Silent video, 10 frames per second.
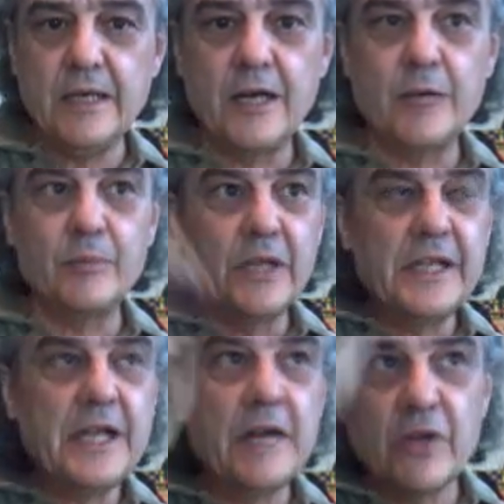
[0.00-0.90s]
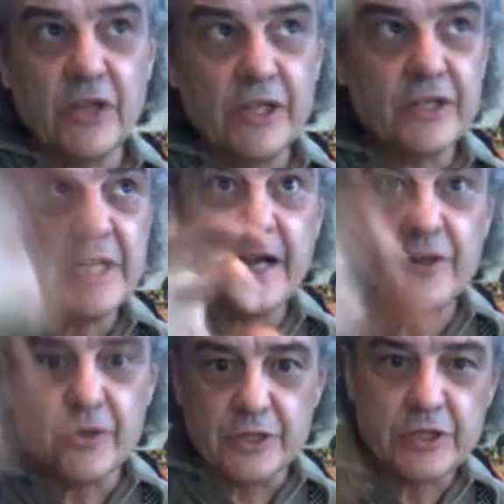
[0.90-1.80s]
link everything
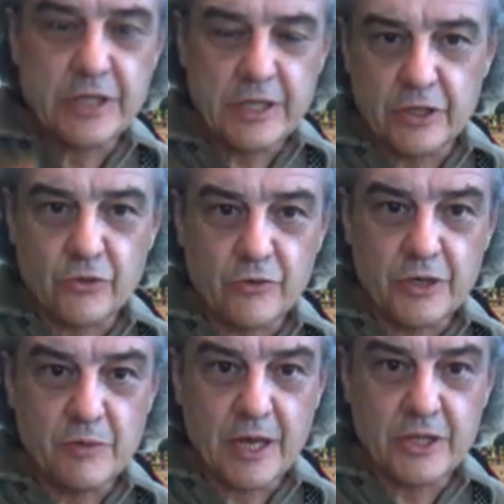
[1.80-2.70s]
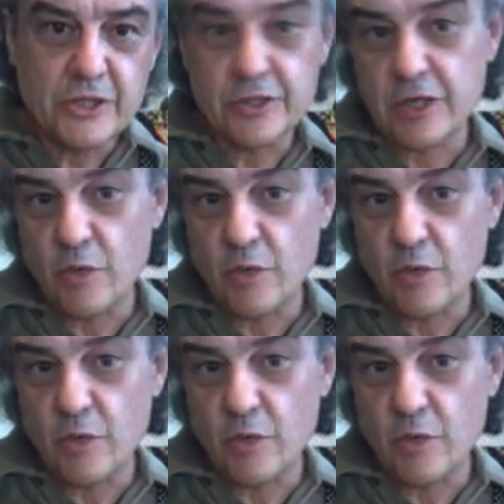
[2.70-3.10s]
together and see it in 3 dimensions.